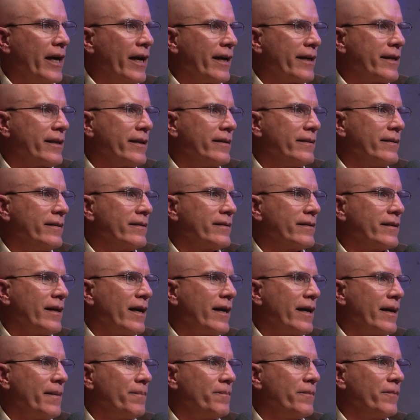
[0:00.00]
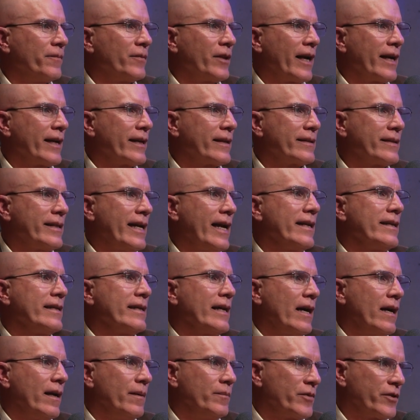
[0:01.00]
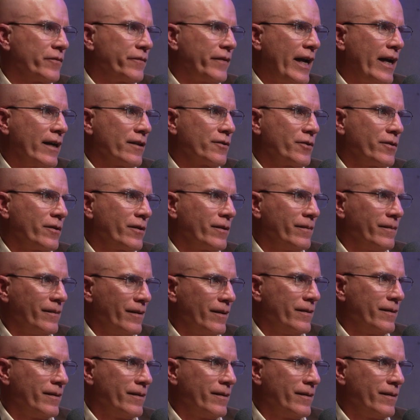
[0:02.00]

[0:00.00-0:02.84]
I can type like 10 times faster